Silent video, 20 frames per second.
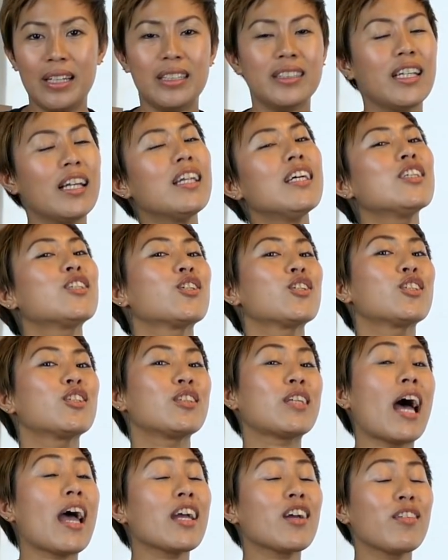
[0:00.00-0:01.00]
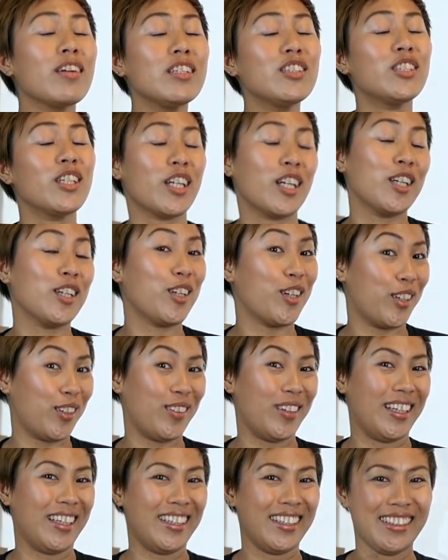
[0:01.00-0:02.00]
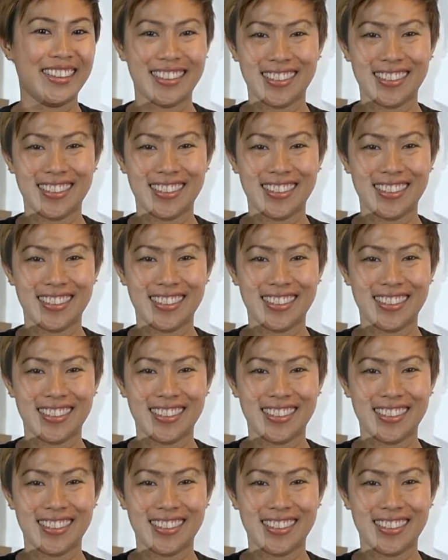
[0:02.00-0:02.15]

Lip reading: delicious Thai green chicken curry.